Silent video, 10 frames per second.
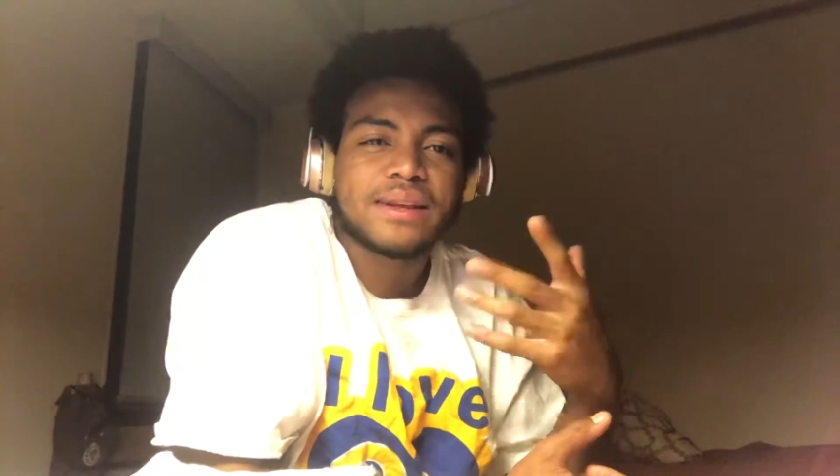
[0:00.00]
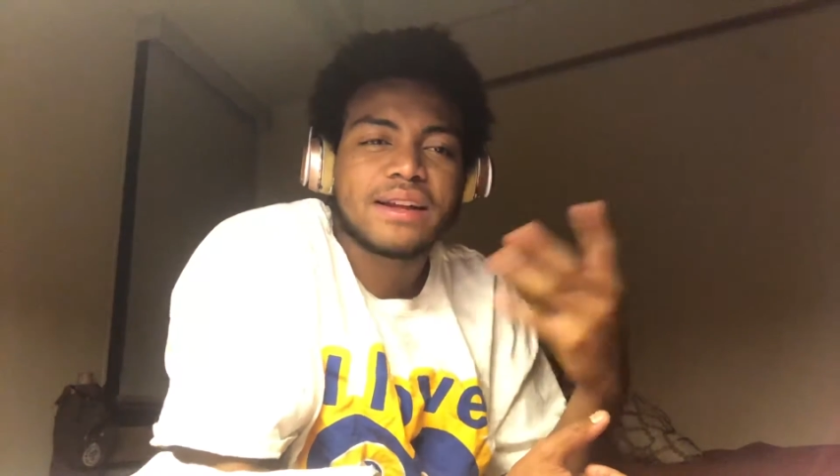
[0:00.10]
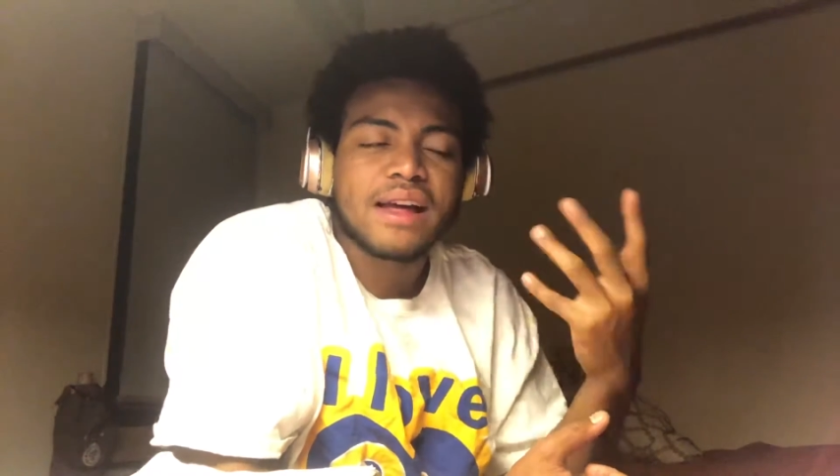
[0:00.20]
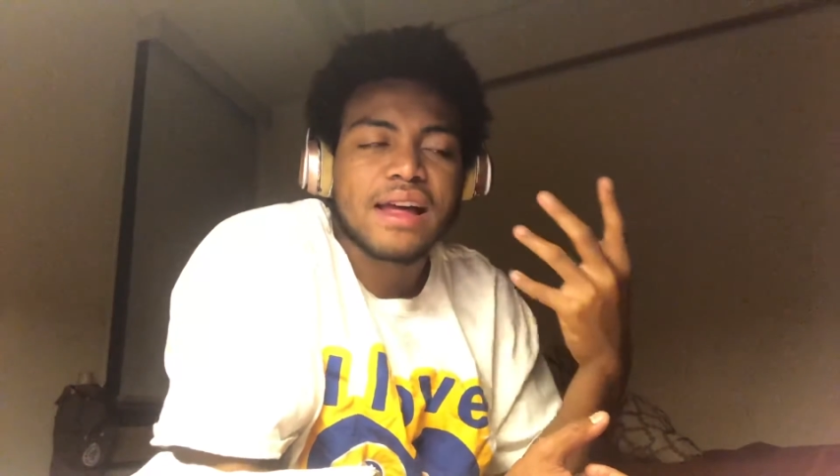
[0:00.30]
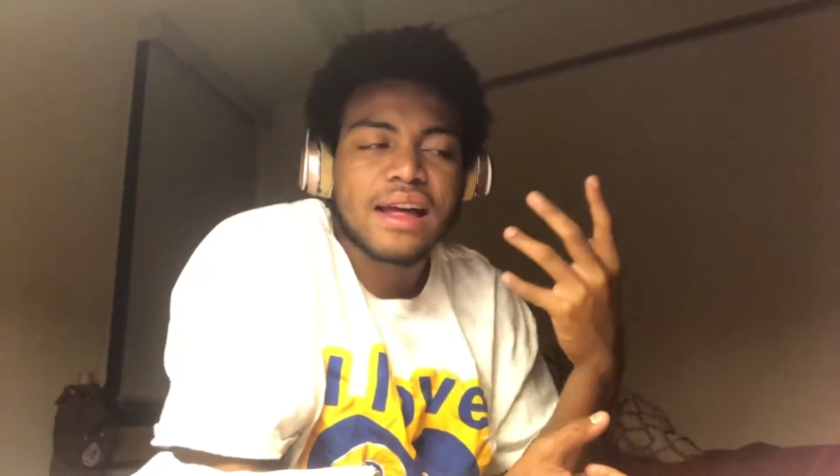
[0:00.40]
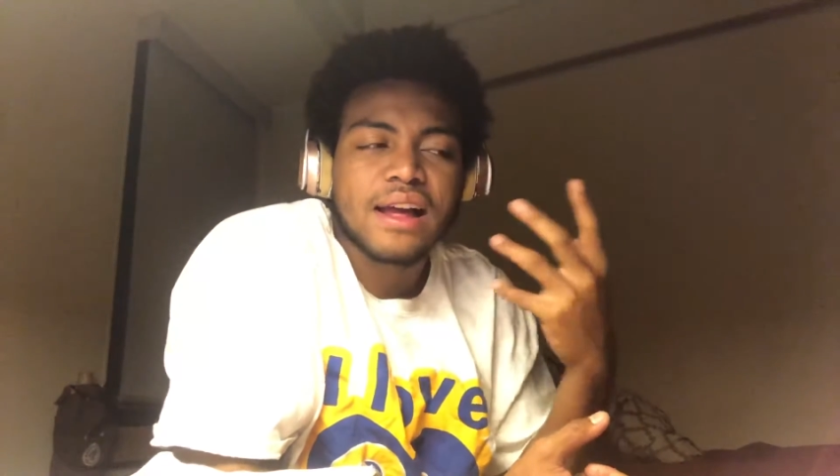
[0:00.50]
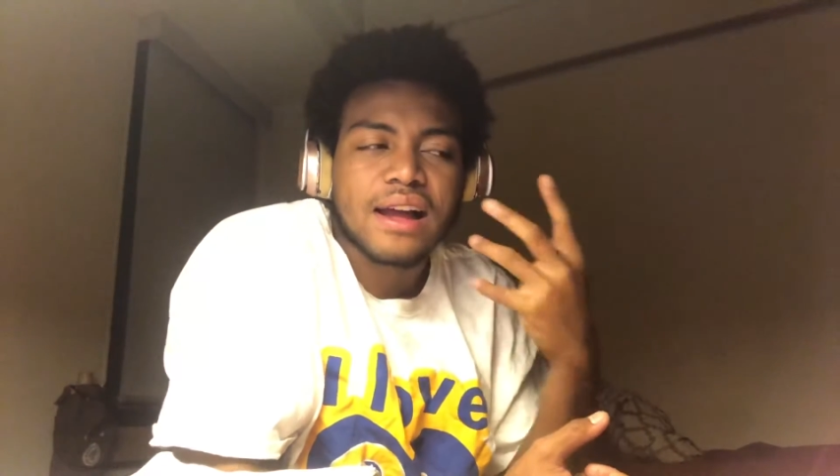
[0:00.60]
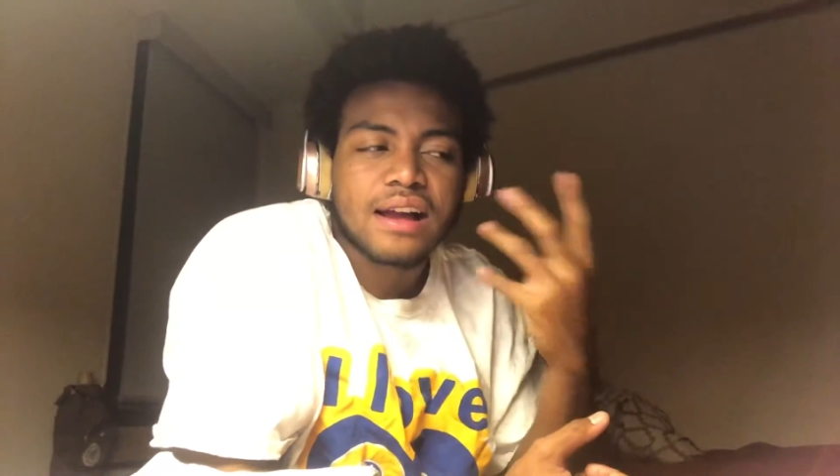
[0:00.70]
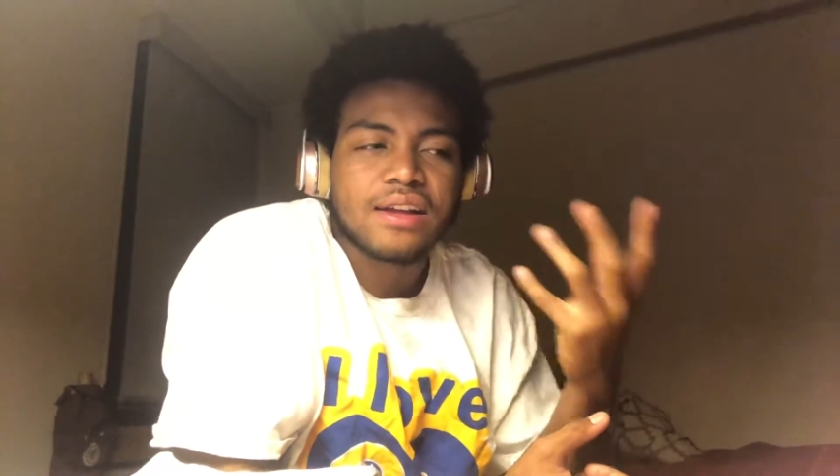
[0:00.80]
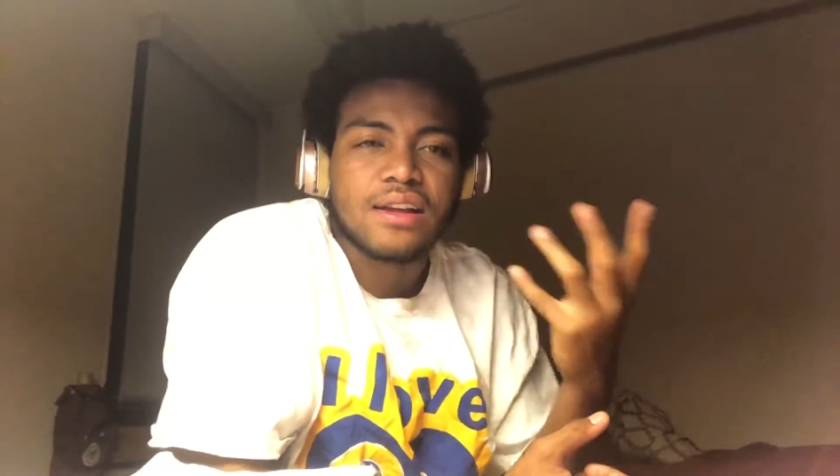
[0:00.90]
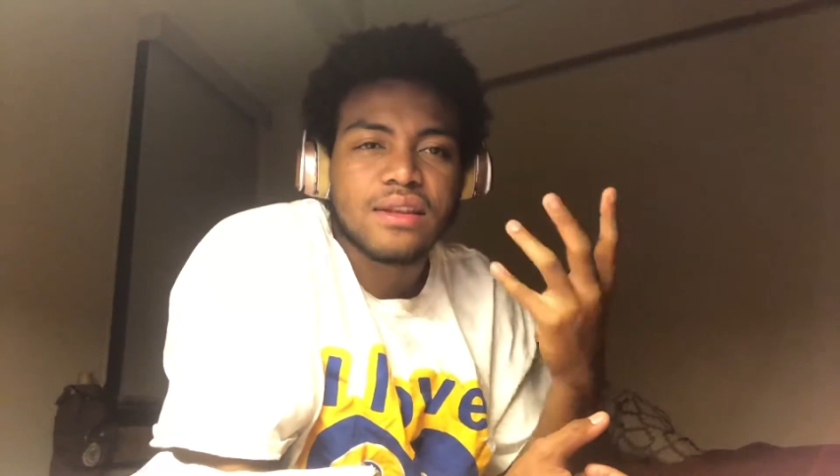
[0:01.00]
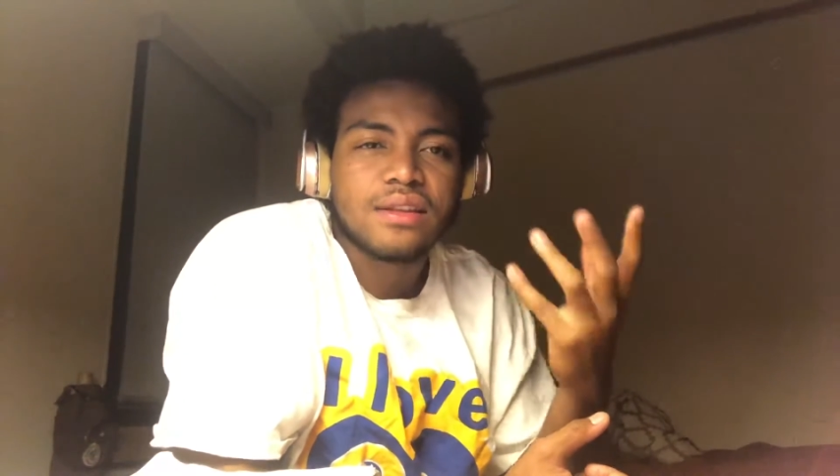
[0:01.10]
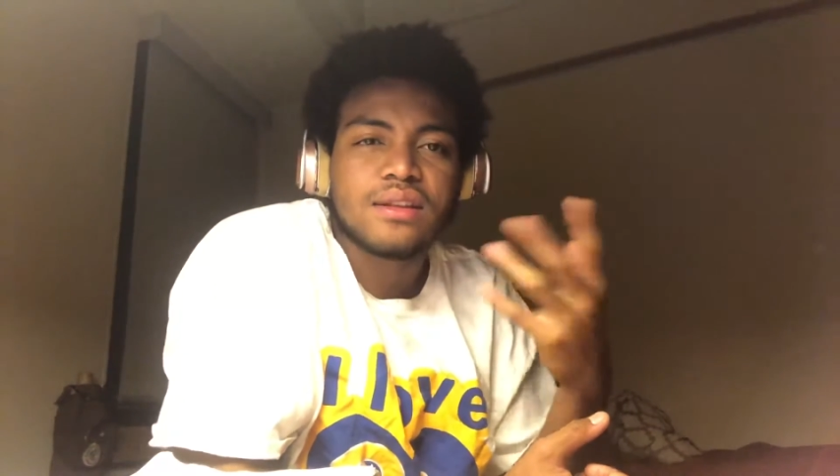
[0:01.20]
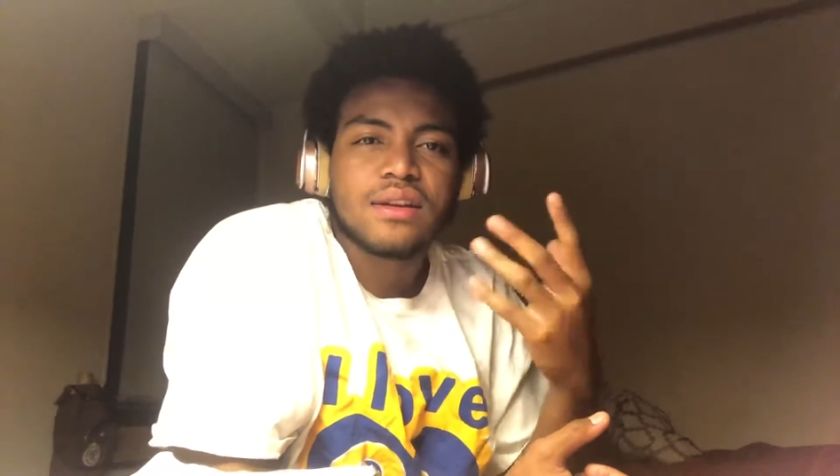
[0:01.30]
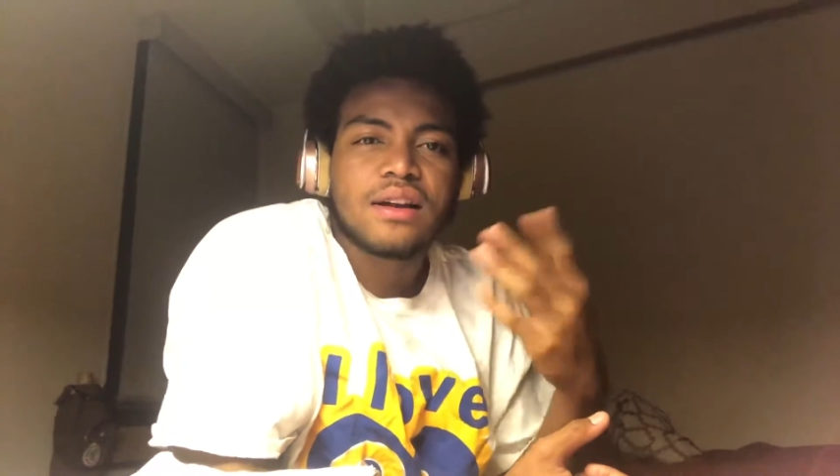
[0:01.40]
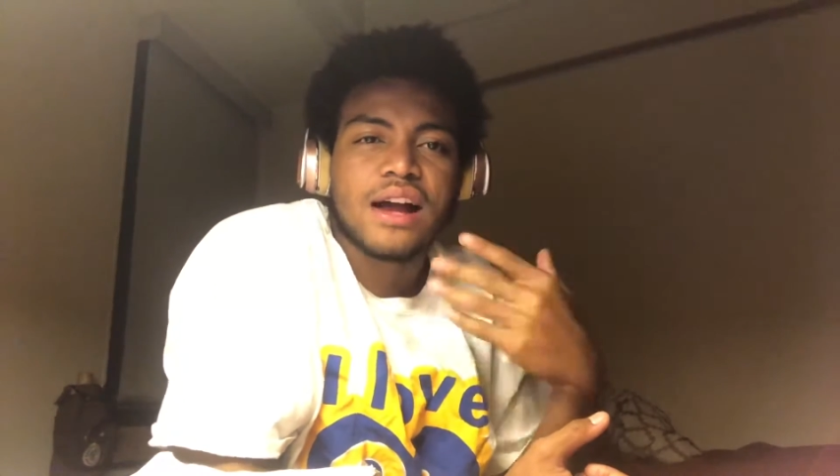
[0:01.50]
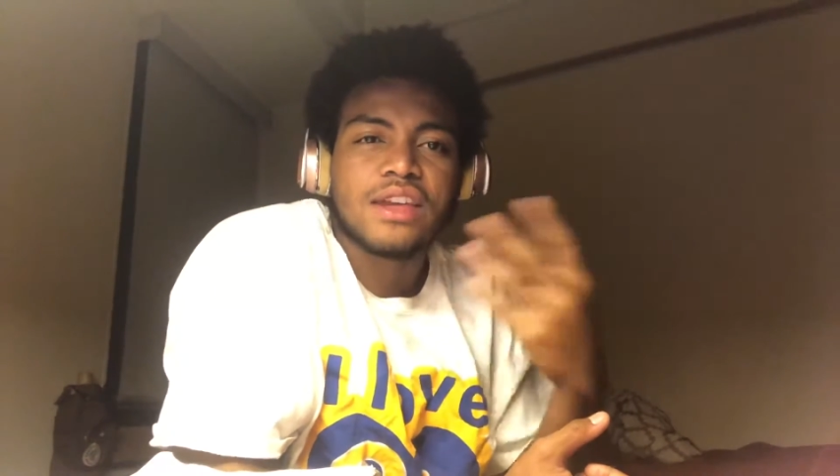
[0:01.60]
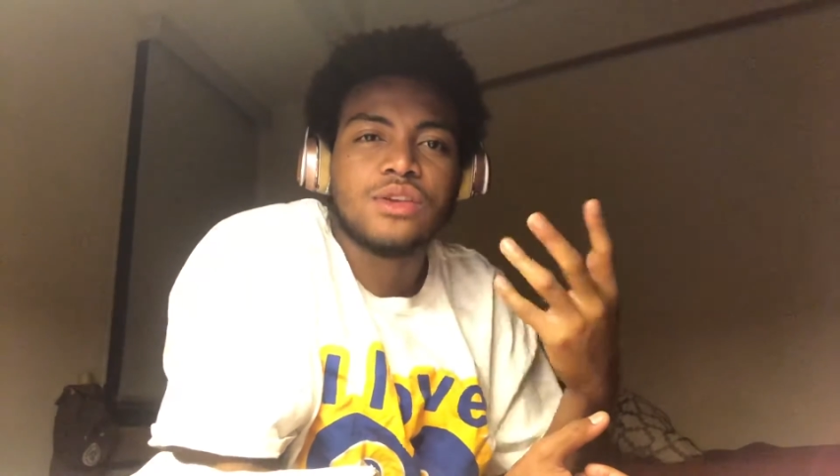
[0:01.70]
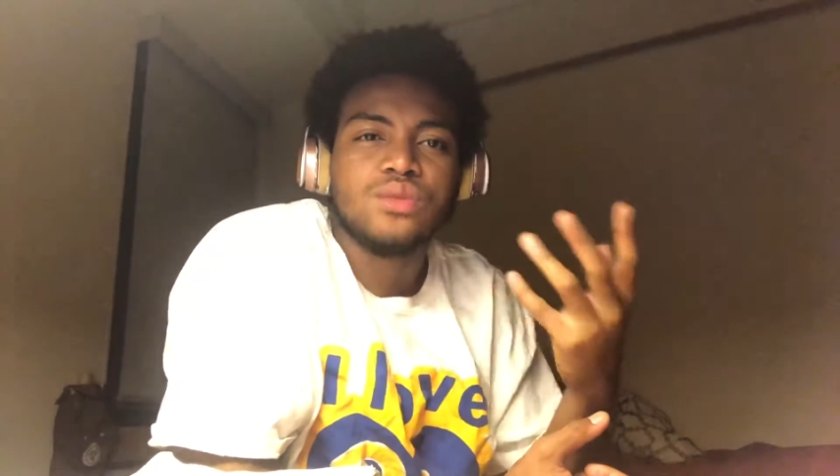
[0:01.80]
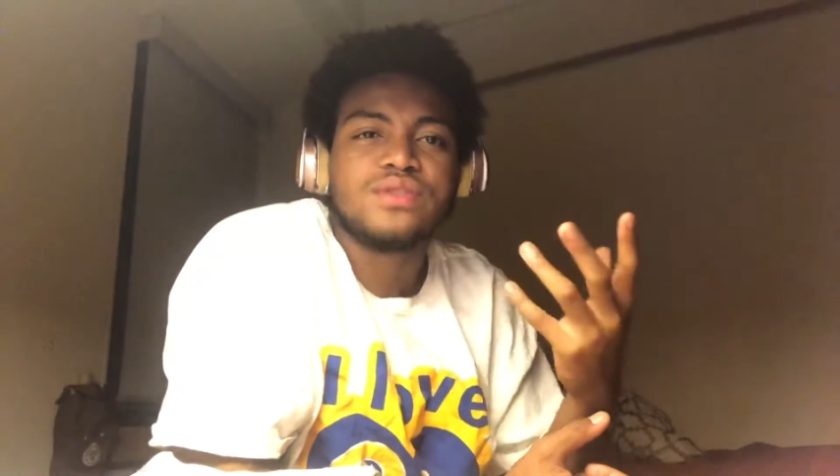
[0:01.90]
I
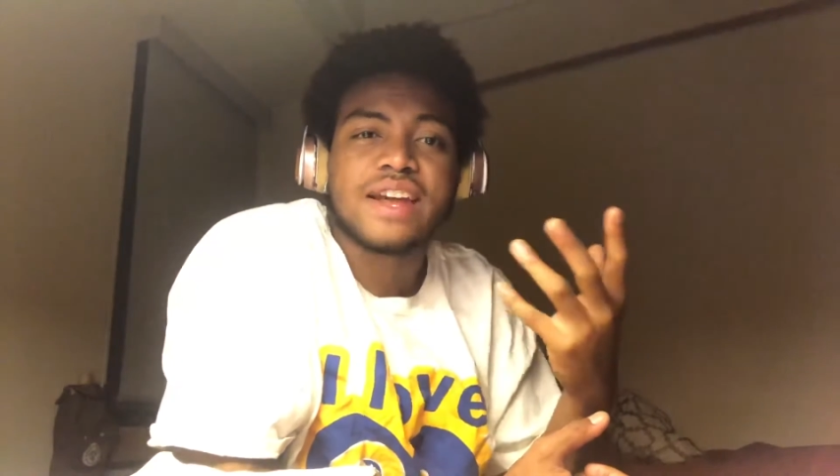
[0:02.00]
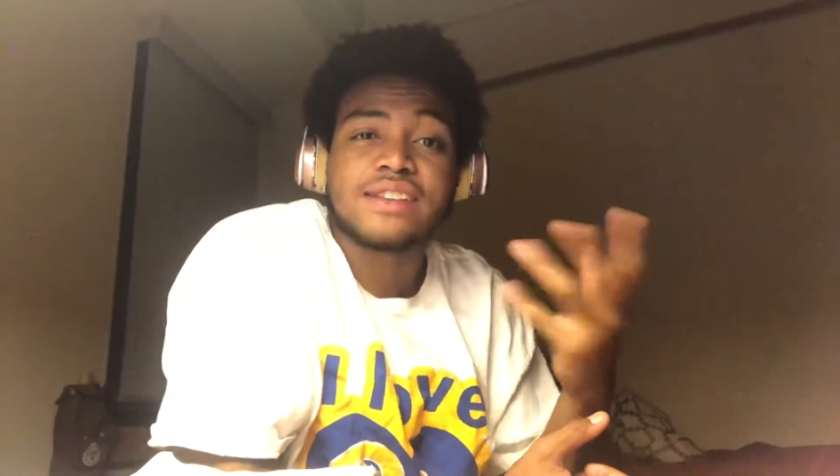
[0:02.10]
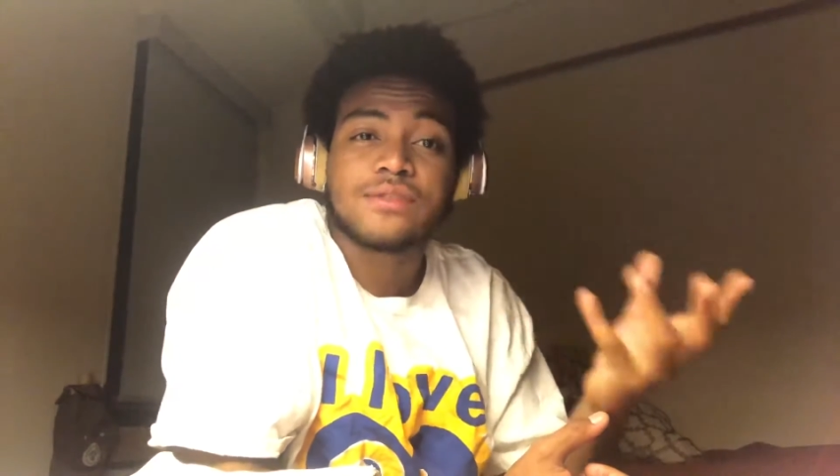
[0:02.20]
use that